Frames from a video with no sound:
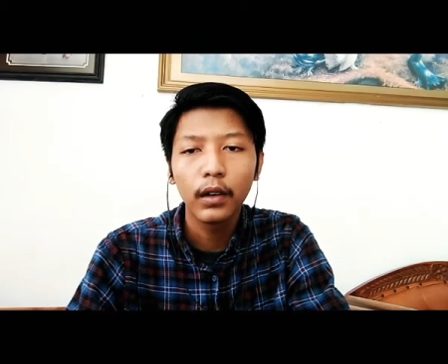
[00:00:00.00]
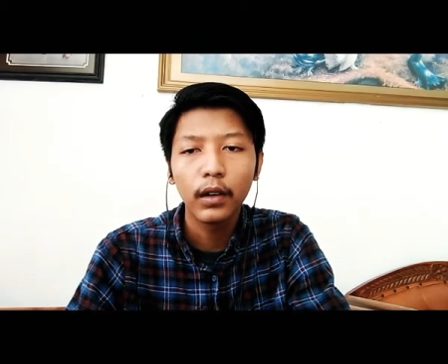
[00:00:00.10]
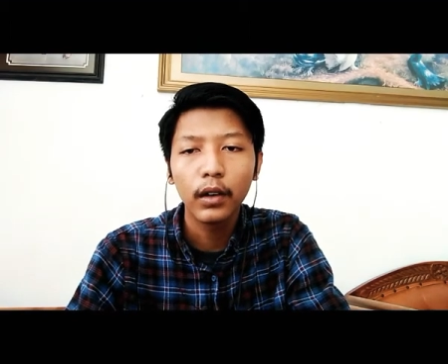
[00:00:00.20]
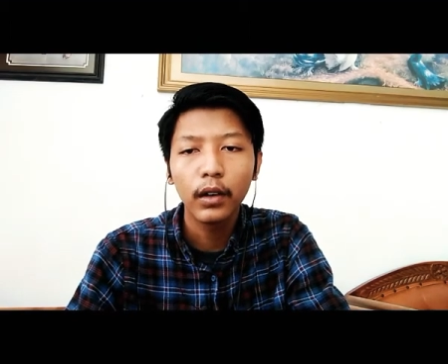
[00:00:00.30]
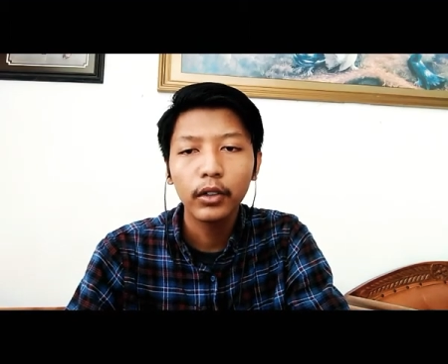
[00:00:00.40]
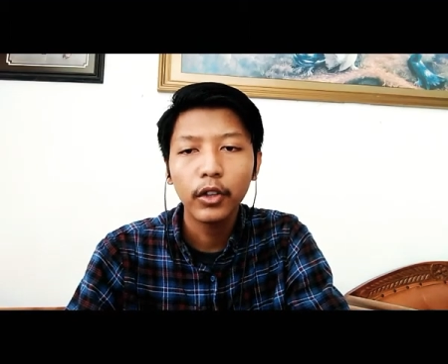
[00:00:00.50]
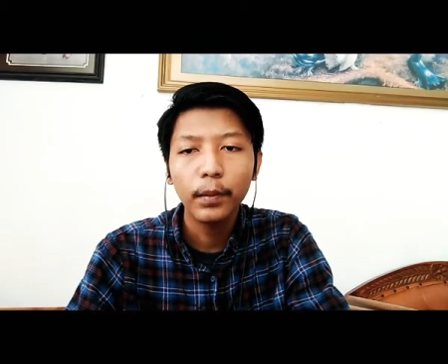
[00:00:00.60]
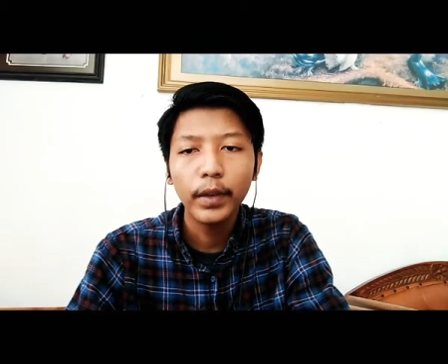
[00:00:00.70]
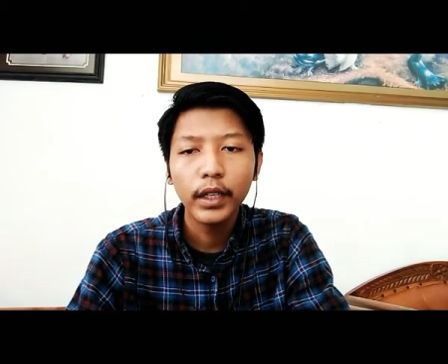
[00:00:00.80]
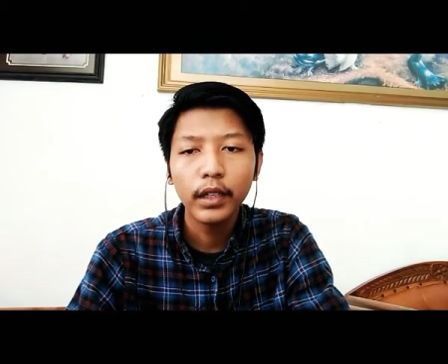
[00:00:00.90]
On,
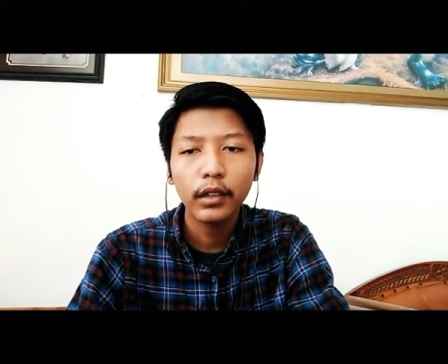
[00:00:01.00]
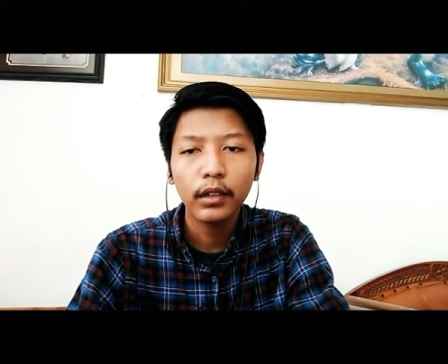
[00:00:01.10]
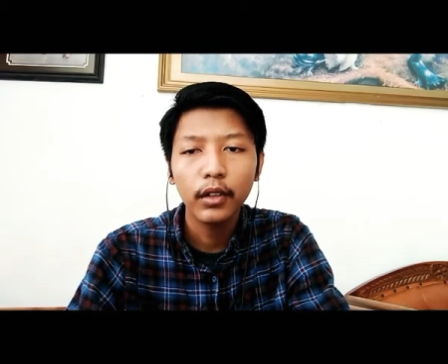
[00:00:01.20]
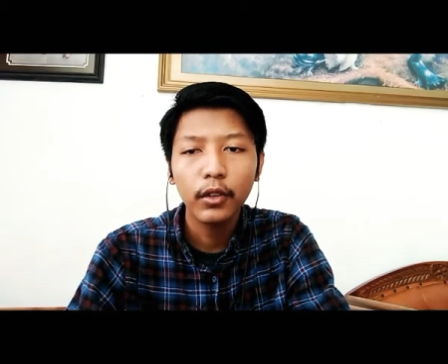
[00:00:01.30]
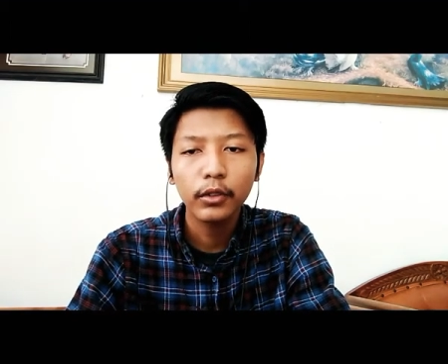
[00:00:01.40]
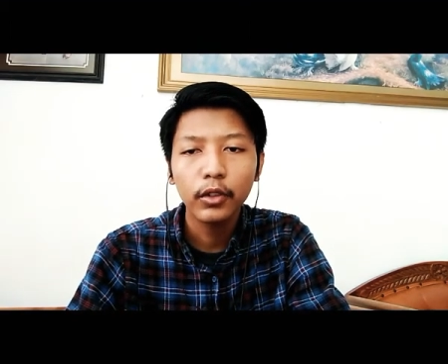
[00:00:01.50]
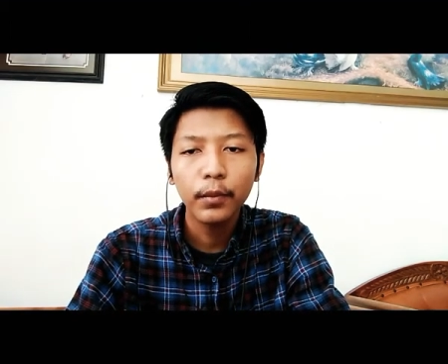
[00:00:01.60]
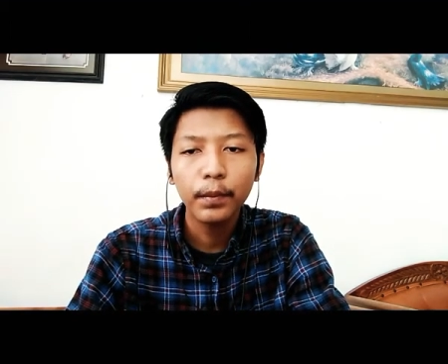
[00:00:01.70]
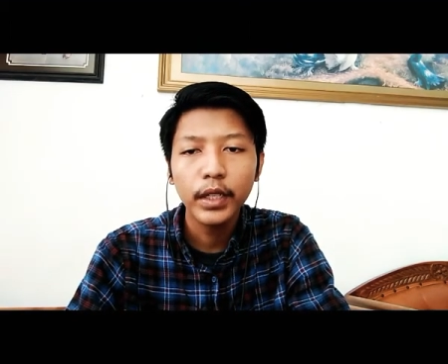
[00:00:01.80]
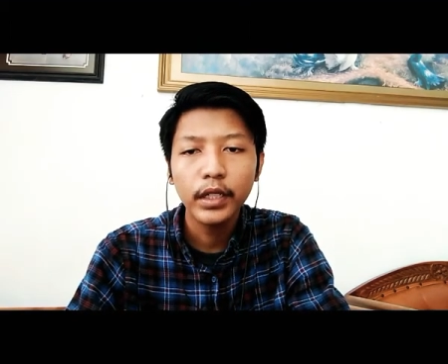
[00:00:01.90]
on
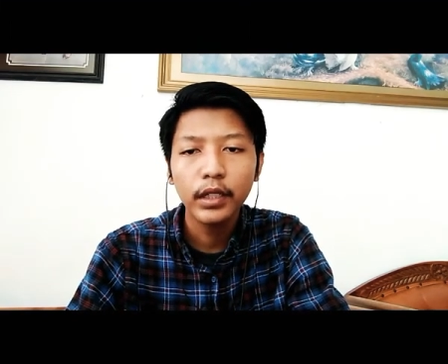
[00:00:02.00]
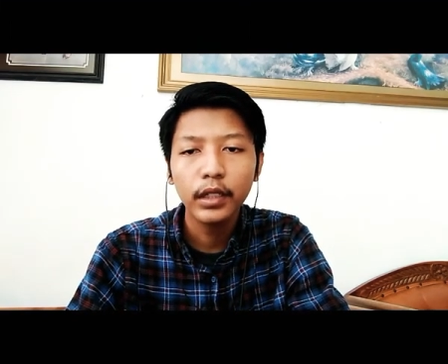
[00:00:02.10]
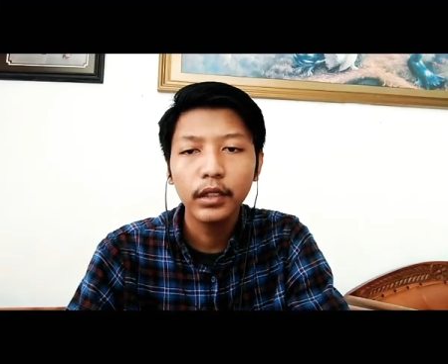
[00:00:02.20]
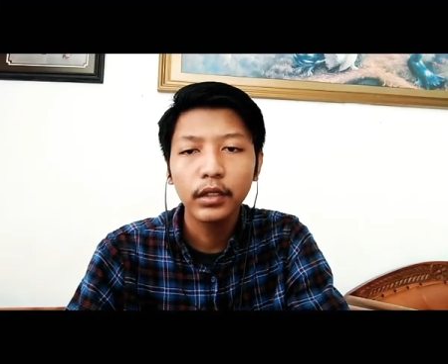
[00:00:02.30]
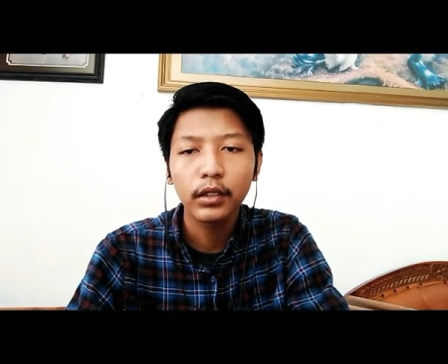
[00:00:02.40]
completion